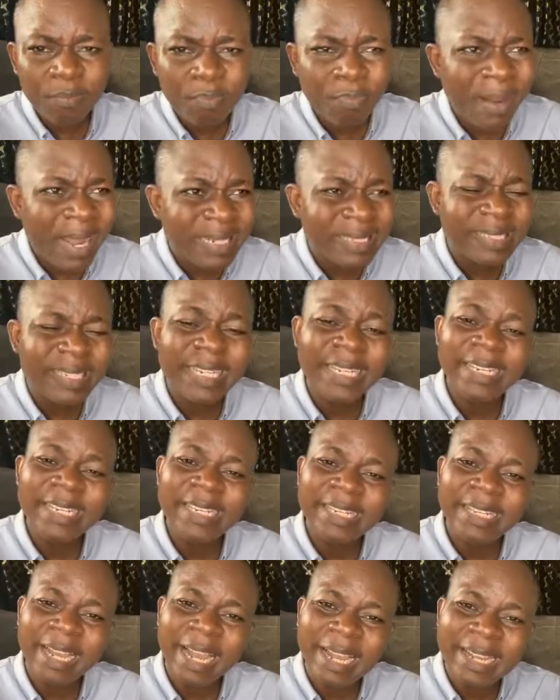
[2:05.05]
part
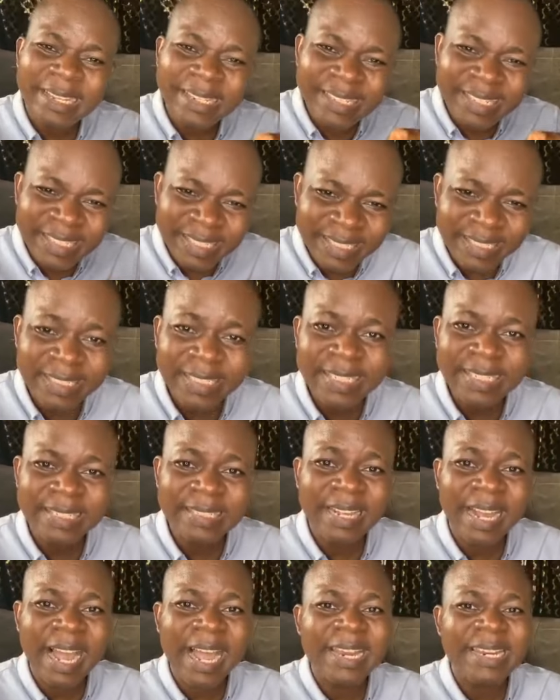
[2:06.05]
in illicit
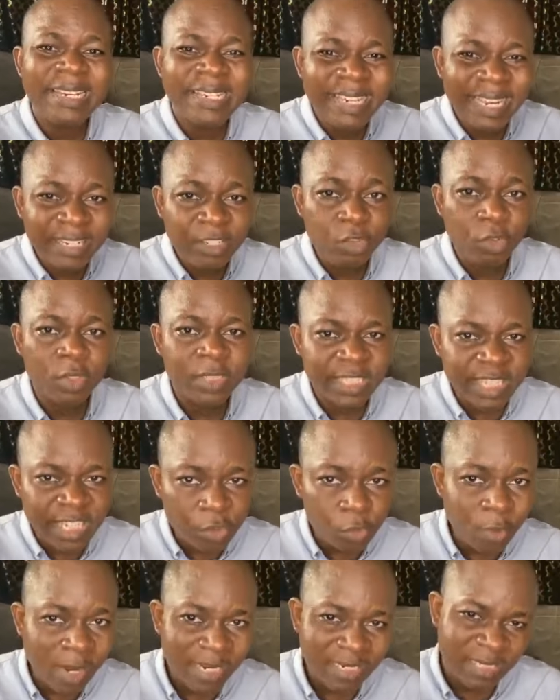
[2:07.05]
and dangerous
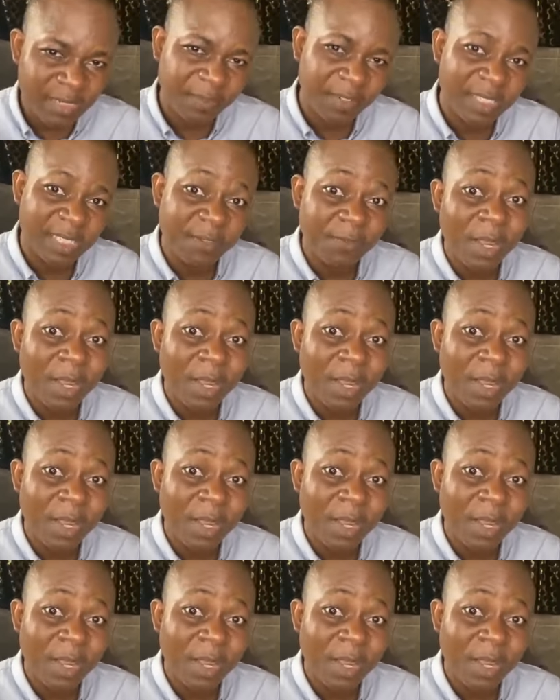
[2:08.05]
sexual activity.